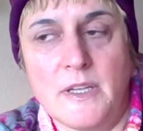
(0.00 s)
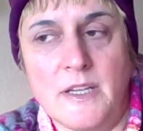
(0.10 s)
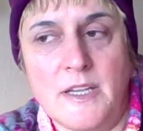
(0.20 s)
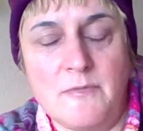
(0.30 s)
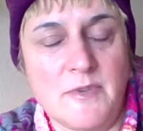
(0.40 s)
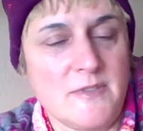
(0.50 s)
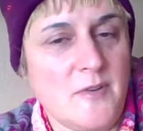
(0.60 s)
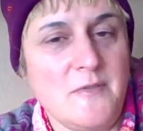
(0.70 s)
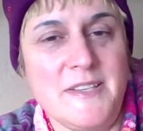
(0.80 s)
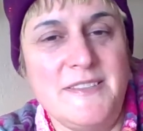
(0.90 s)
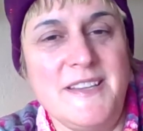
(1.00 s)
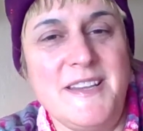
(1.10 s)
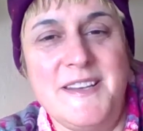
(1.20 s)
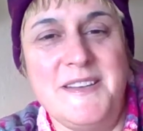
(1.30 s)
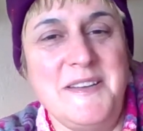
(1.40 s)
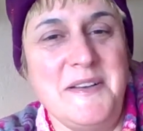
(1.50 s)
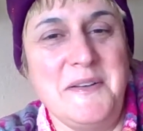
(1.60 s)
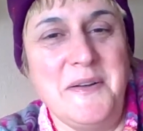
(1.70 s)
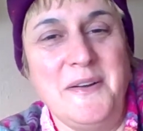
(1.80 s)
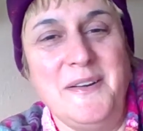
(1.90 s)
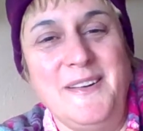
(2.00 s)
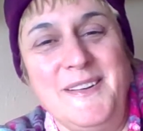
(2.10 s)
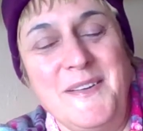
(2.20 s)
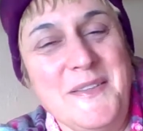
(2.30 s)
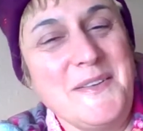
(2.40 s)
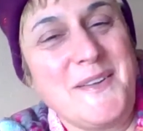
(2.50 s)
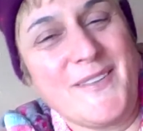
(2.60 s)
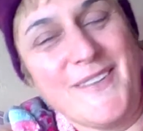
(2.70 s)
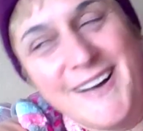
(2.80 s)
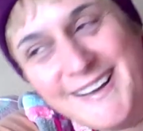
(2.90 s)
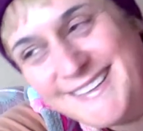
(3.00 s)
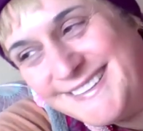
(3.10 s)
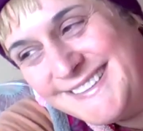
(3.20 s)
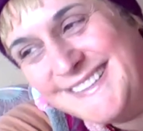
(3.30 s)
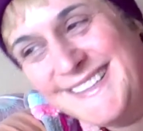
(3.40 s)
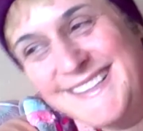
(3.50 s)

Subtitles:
It was always the Indian girl on the cross.